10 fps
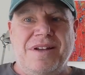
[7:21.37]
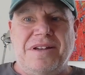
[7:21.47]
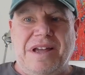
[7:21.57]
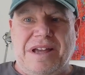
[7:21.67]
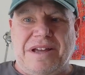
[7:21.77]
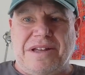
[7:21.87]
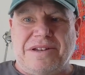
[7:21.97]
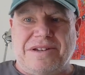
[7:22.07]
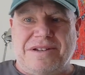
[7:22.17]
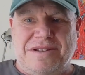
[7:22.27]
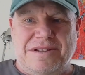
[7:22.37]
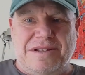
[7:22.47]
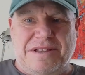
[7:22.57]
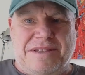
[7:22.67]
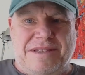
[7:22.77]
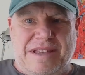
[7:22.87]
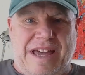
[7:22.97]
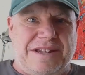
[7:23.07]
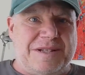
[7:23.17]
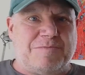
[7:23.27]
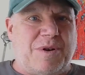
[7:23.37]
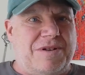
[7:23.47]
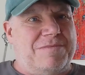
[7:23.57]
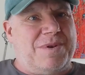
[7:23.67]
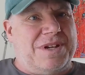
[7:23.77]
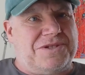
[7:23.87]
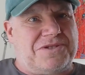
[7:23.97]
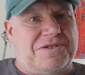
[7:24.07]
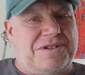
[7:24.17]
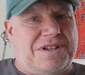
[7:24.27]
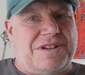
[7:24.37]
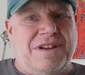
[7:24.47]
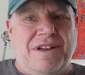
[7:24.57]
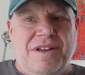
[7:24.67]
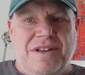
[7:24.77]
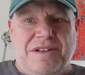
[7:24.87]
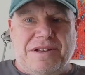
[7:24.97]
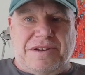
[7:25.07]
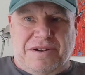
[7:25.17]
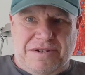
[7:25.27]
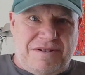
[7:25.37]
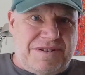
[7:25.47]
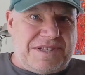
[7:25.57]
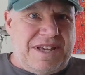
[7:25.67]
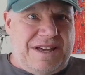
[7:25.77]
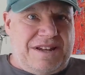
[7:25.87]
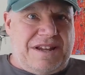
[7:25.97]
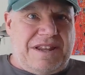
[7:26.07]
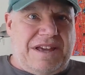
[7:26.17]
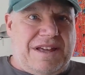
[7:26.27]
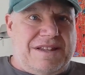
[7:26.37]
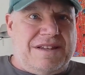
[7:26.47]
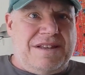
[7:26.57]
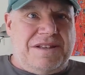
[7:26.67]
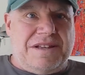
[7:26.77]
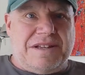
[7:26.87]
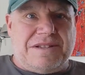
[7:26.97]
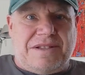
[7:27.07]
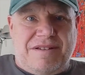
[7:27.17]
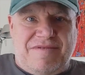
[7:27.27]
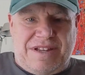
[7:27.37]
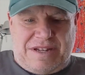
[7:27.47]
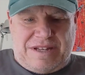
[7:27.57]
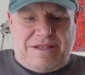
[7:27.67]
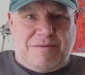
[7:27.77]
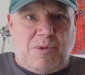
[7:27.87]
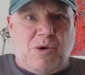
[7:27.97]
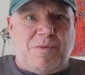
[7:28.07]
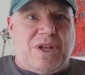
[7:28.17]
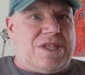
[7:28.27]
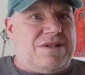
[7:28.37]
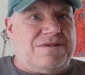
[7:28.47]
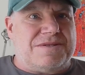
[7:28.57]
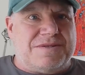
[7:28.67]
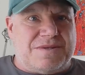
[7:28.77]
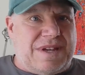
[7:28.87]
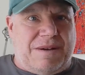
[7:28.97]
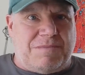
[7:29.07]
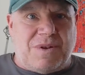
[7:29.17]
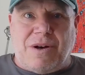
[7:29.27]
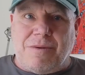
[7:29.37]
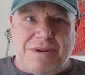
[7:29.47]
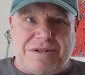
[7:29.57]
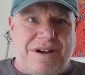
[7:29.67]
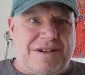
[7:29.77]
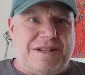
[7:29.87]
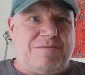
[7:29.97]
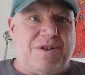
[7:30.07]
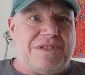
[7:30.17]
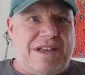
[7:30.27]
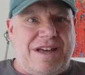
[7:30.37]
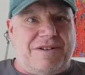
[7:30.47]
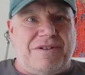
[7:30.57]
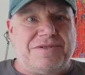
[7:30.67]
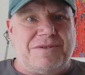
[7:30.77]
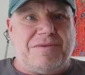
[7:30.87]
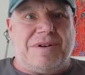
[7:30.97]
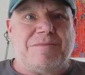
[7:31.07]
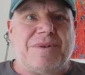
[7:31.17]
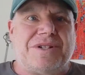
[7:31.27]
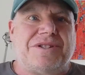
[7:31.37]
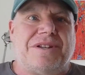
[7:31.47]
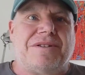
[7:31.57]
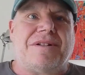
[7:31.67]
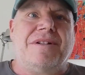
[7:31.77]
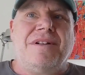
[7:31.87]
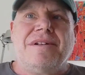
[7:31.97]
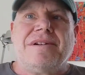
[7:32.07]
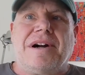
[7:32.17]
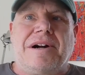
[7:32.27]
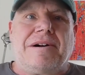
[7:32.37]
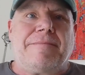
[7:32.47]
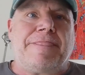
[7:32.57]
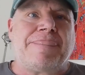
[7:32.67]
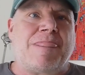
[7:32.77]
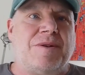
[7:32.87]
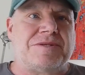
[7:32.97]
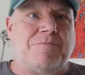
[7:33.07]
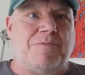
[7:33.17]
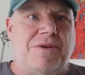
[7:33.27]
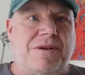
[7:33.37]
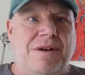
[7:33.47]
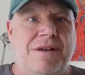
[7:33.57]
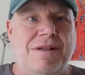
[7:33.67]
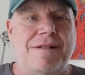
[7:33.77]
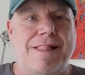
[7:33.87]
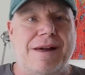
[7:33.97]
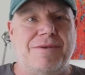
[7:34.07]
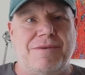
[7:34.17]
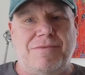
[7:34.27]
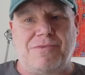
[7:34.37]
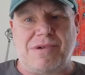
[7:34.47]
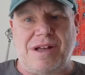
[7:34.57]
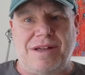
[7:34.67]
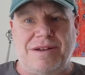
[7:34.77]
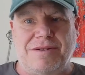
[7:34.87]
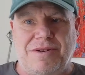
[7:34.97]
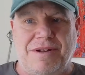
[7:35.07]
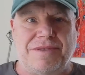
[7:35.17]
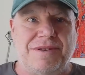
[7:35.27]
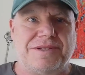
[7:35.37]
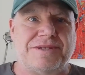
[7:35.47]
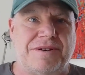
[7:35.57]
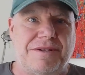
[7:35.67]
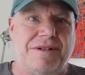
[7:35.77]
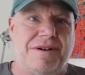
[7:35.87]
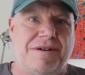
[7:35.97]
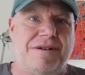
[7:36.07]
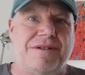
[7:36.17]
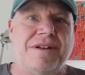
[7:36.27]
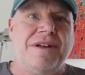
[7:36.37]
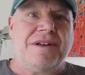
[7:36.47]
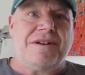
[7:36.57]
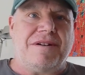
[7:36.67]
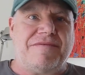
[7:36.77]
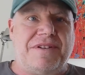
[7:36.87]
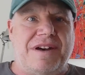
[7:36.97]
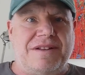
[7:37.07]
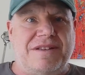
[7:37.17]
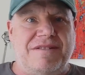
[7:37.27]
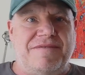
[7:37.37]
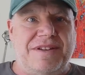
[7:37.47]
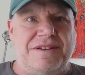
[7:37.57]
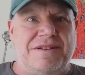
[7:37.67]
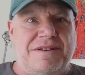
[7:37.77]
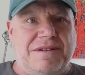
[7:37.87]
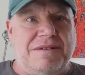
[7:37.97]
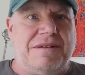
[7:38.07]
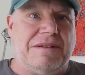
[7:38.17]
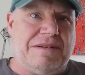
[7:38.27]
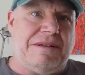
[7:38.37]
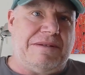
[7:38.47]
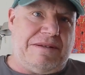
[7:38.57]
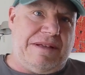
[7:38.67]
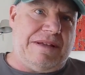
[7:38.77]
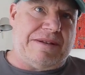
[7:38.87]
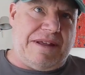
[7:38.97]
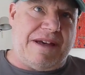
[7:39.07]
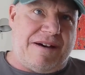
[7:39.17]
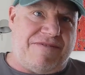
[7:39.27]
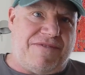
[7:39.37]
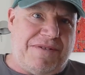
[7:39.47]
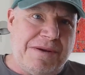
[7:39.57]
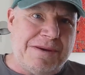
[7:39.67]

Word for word: And that is part of my journey in understanding that and living in the moment. There's that. I'll be talking about that also on my channel. Um, there's a book I read called The Subtle Art of Not Giving an F